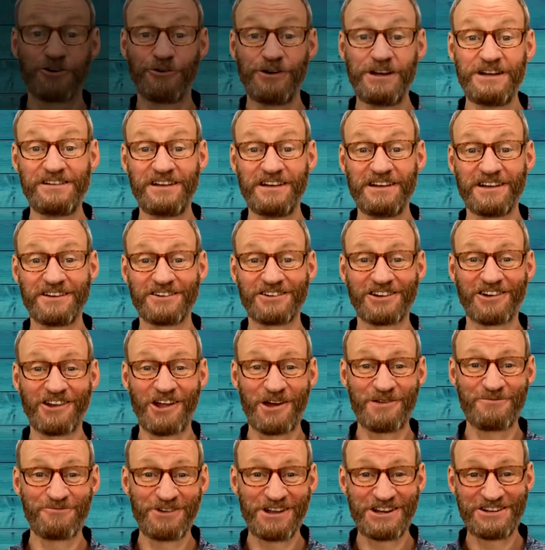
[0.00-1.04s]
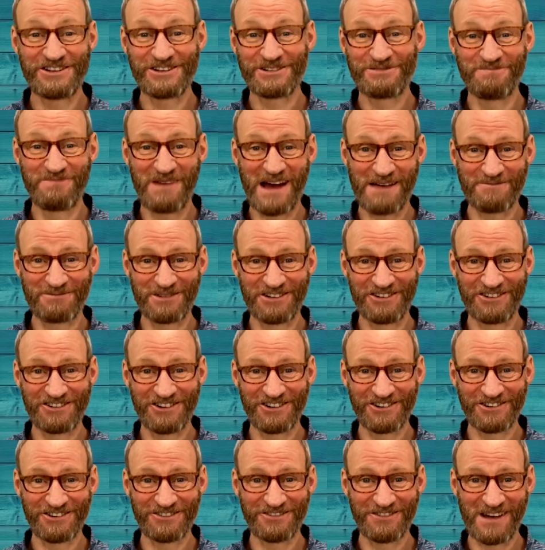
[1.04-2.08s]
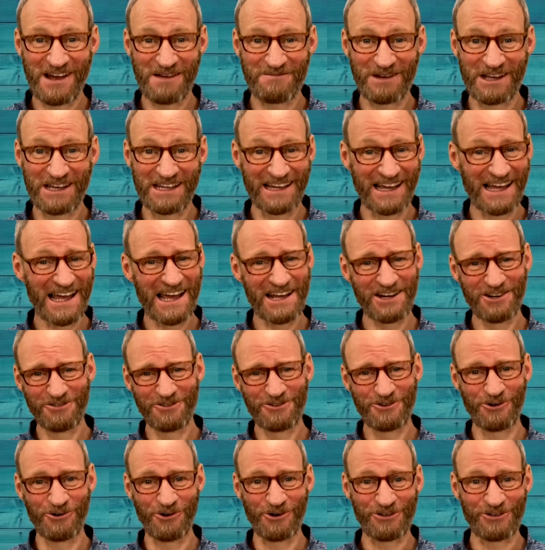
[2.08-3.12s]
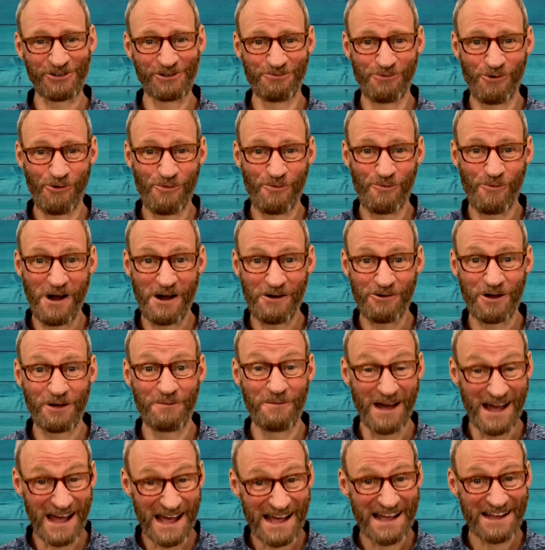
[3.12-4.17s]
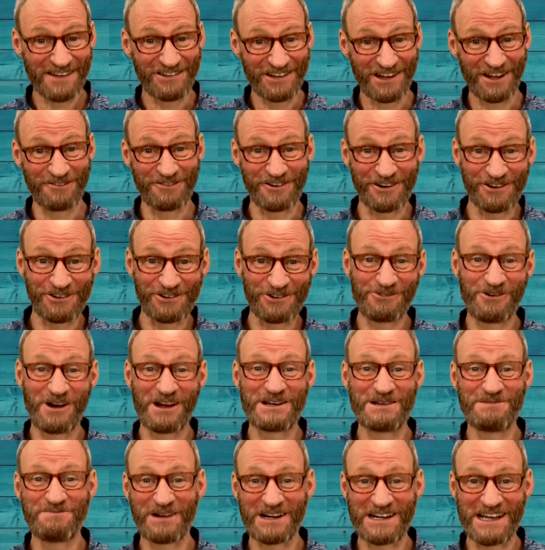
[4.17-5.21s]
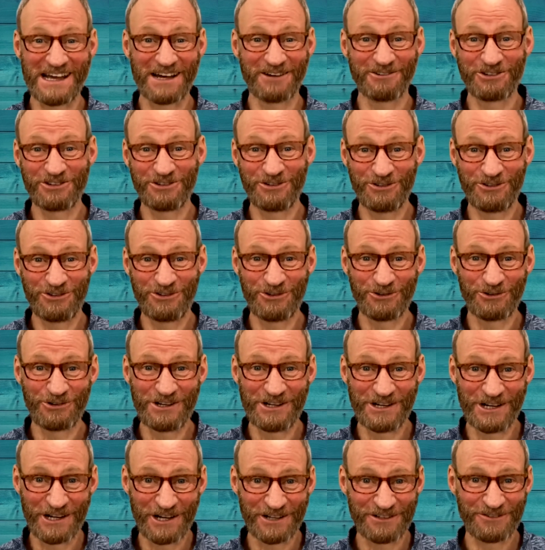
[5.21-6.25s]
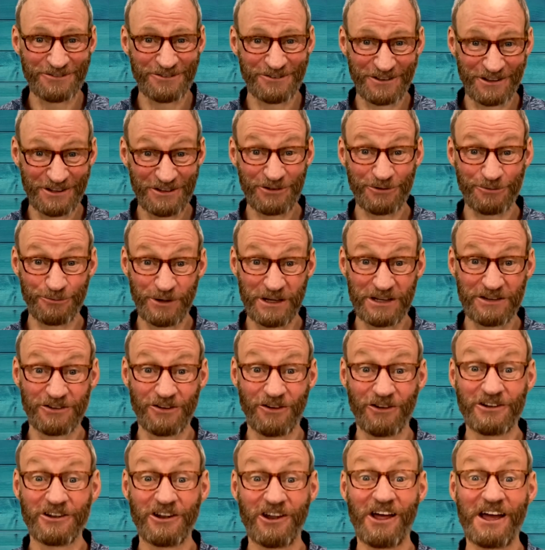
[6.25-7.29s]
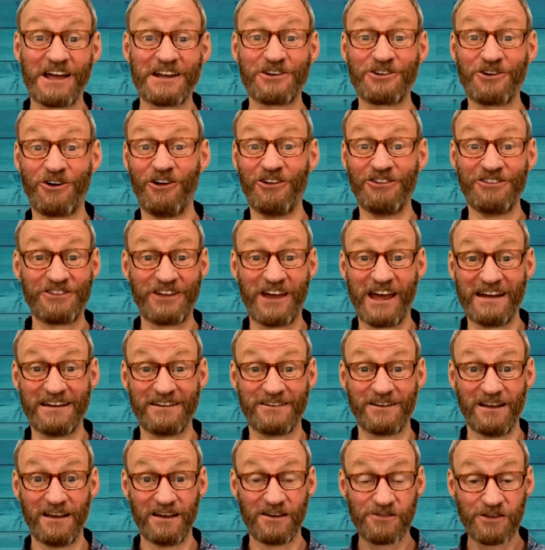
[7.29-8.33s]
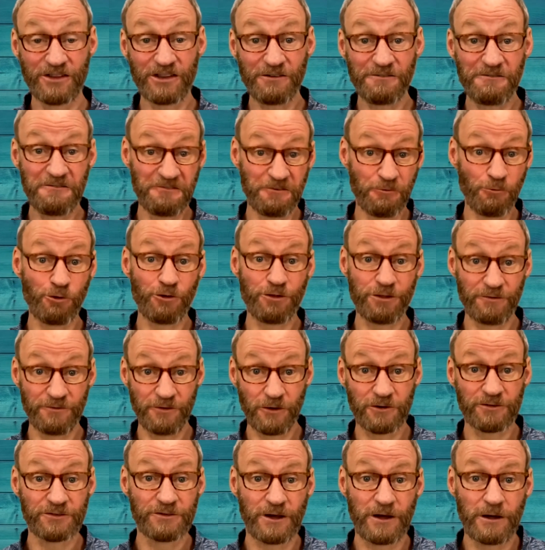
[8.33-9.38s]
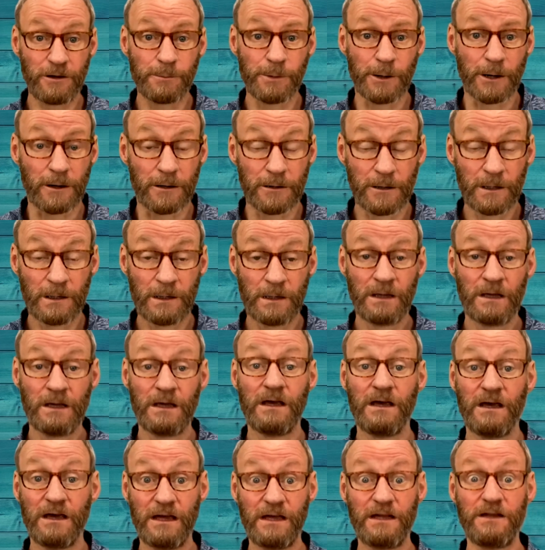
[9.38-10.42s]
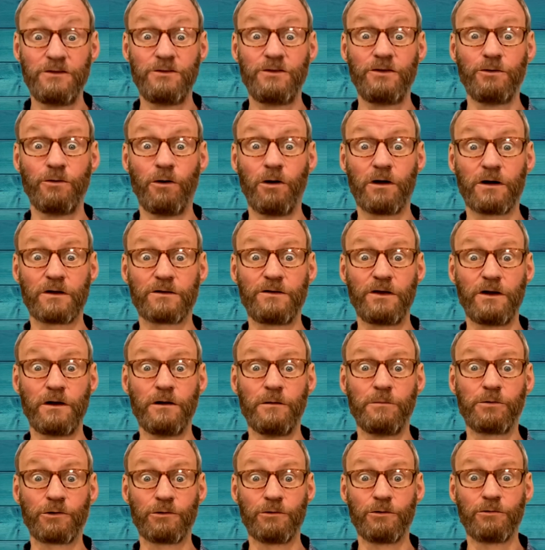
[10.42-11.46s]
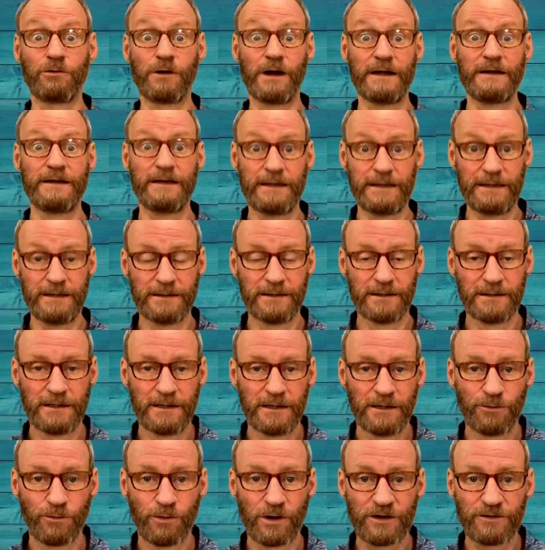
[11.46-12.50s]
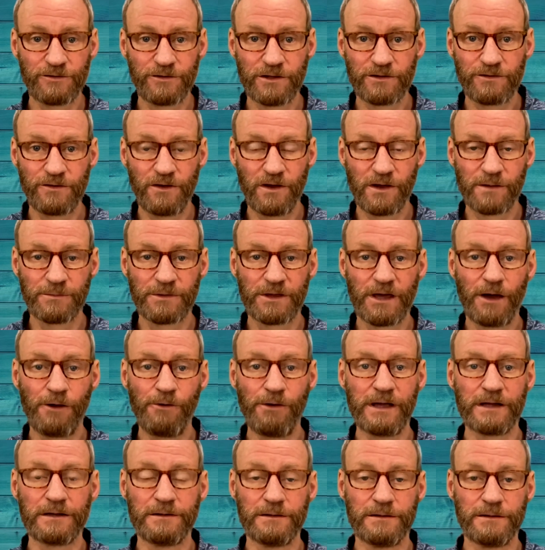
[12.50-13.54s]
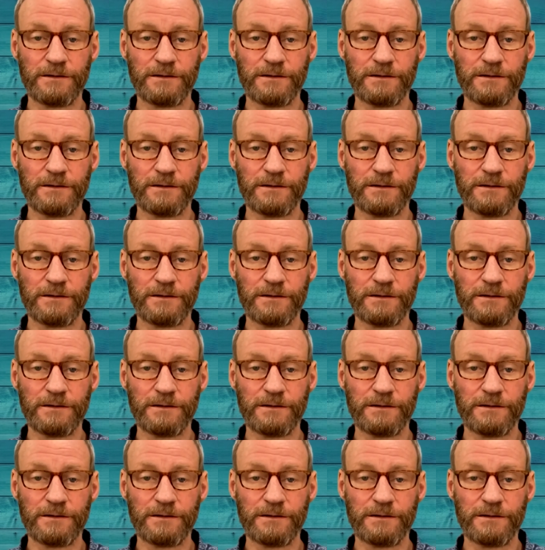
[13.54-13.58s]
Greetings, Lyme Regis Baptist Church family, and of course a warm welcome as ever to anybody else who's joining us for this week's online content for the 4th of October. Into October already. Where's the time going?